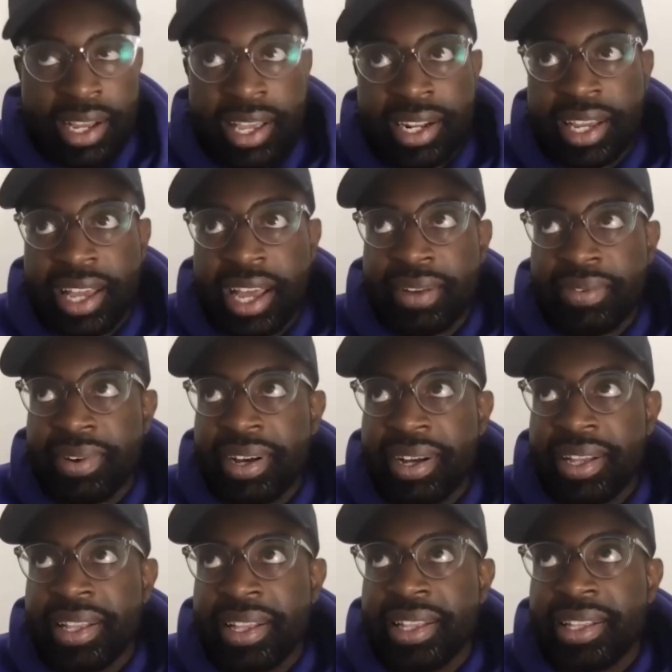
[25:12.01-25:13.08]
kind of a,
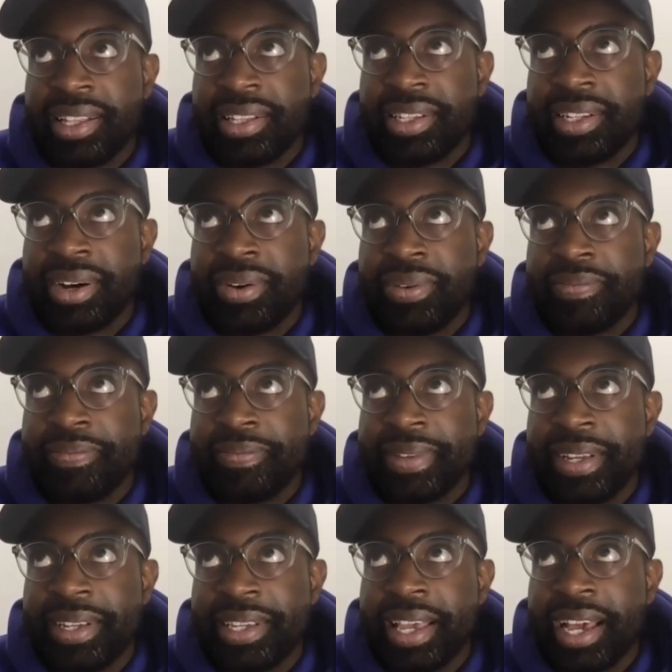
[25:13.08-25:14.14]

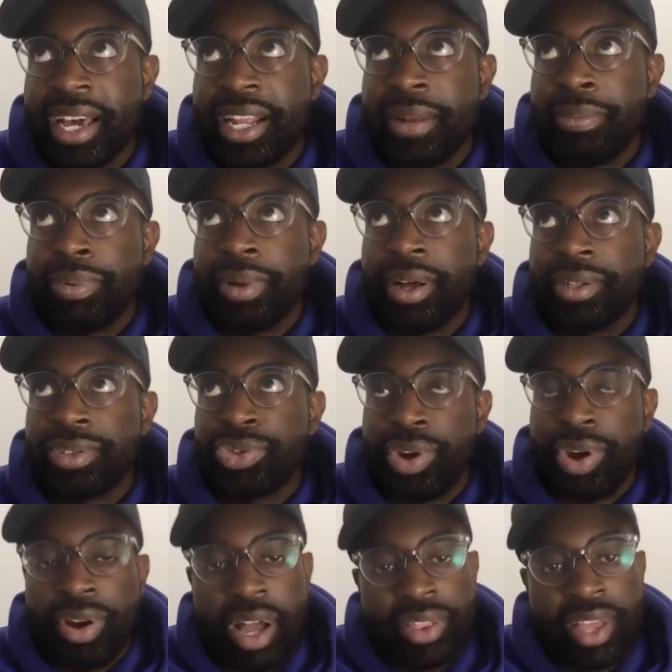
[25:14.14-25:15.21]
kind of a
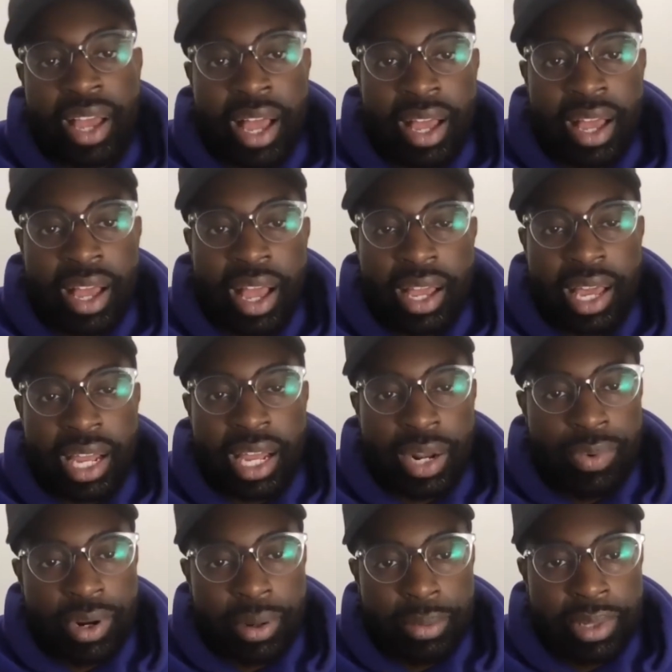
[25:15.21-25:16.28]
trail I kind of
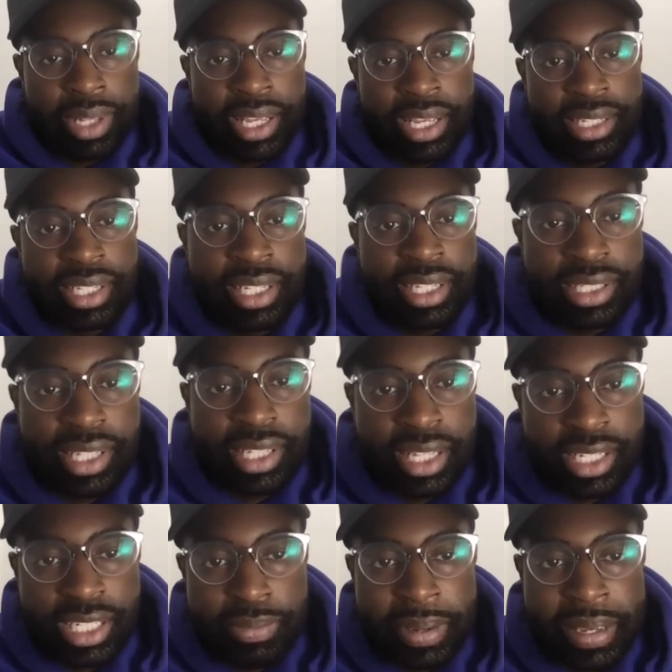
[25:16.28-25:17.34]
want to blaze in
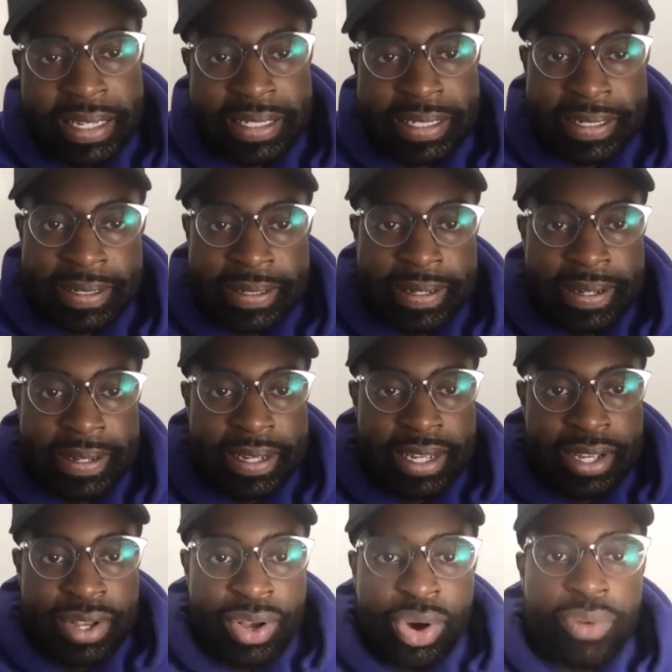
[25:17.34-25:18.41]
this space, and
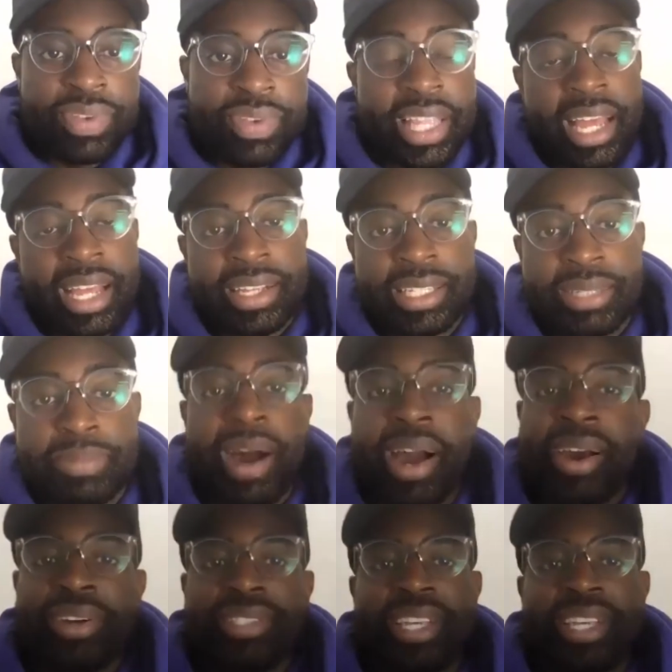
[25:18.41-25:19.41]
hopefully that inspires.